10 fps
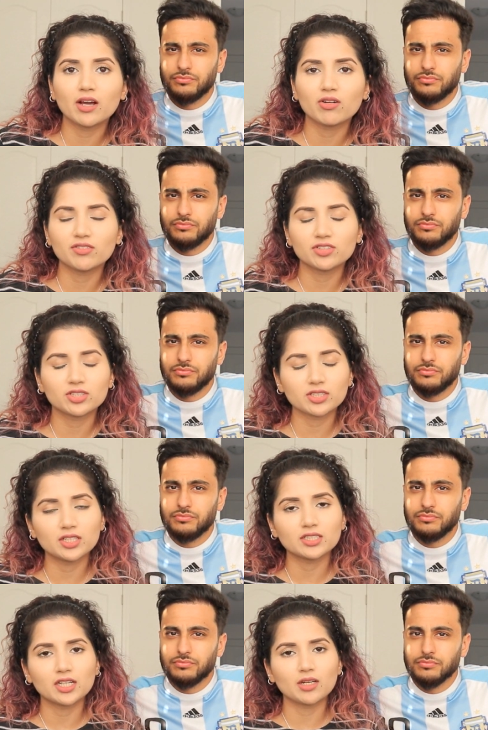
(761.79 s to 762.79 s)
Speaker 1: now if she
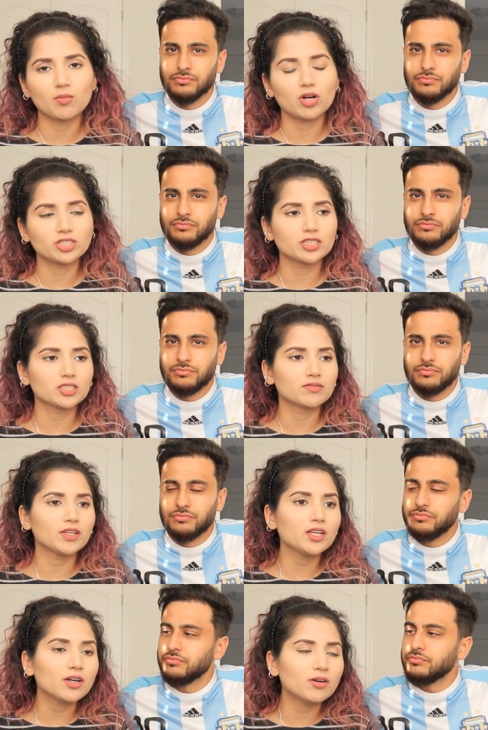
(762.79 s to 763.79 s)
does end up watching this
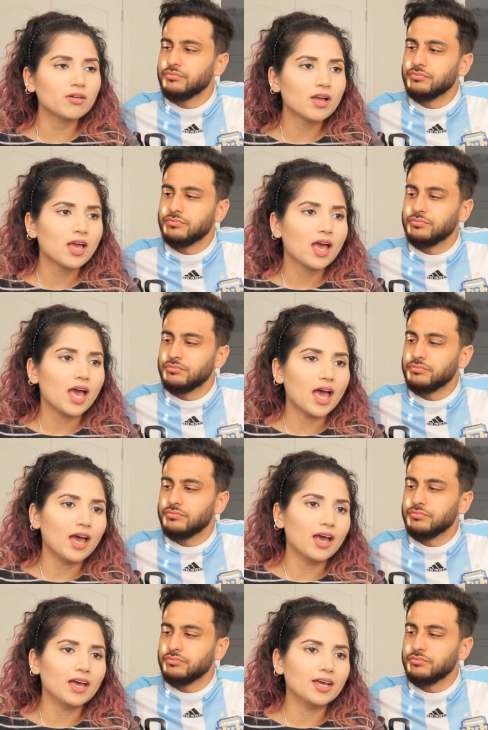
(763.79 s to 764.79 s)
video.
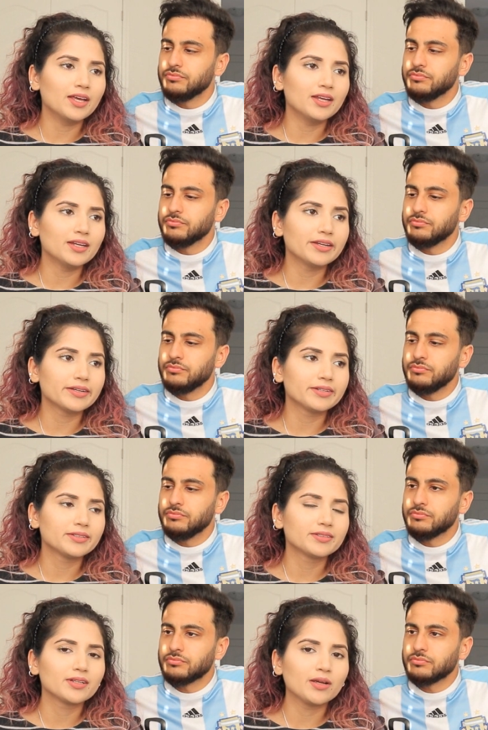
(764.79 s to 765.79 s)
And
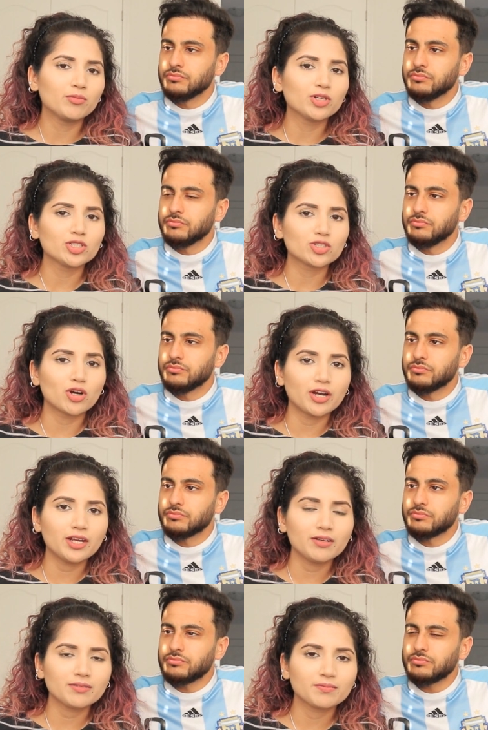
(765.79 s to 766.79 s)
I'm really
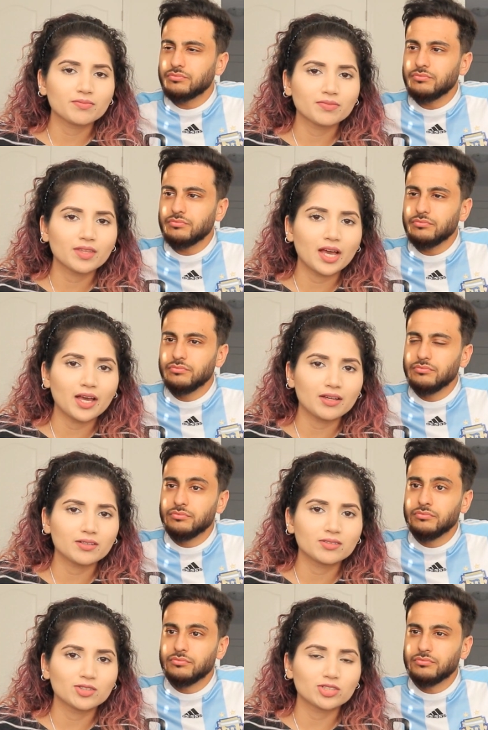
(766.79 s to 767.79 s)
sorry
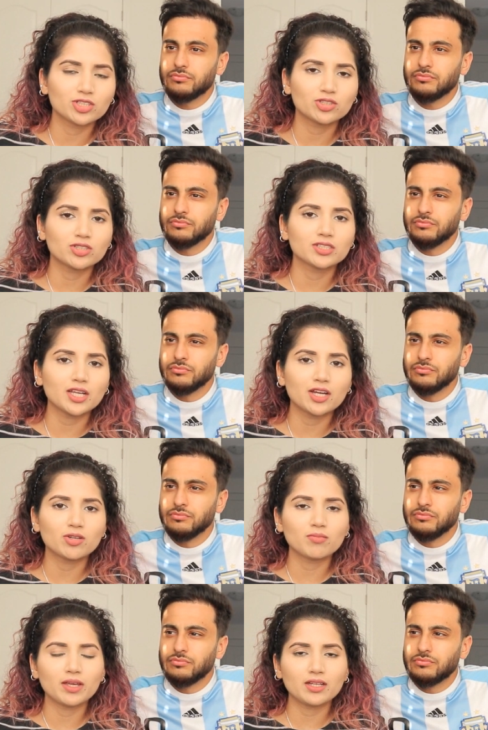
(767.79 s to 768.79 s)
that your sister
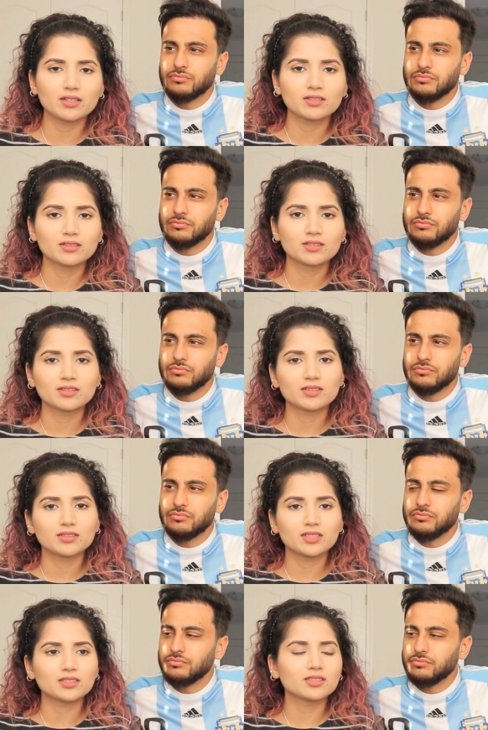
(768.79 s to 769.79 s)
decided to make
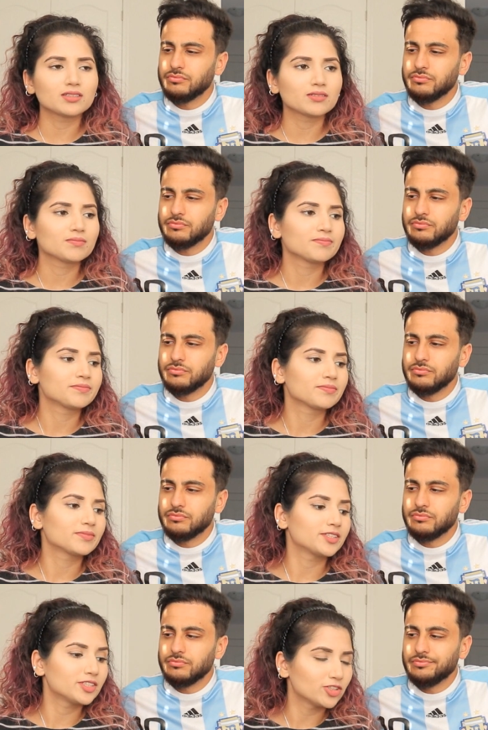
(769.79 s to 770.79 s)
this
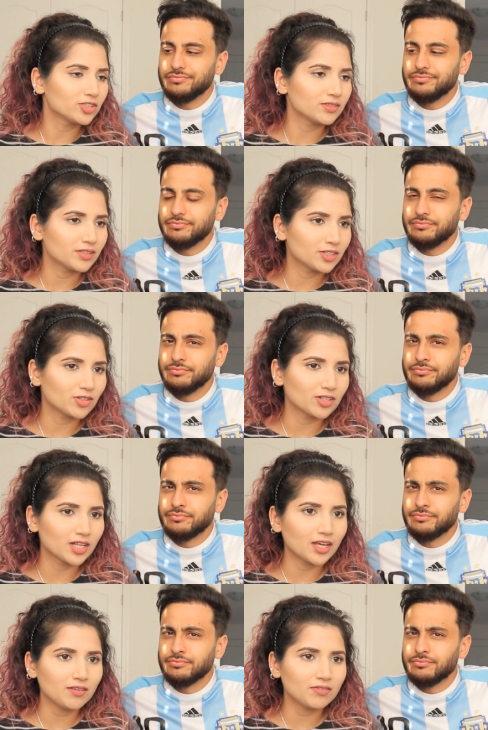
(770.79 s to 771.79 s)
decision in her
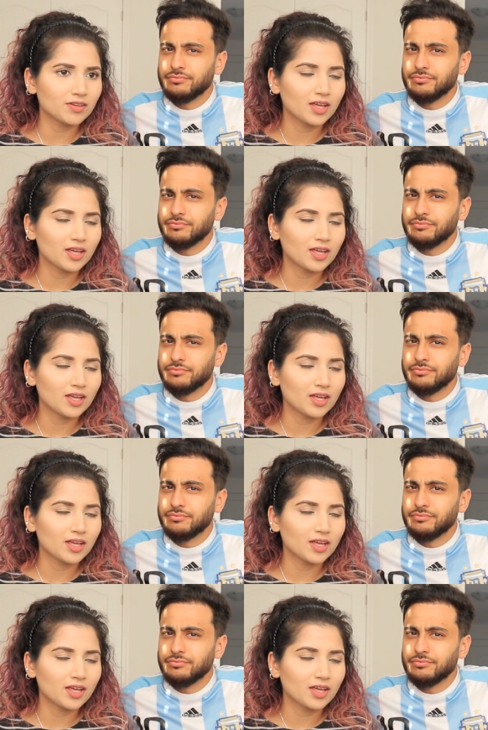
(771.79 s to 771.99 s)
life.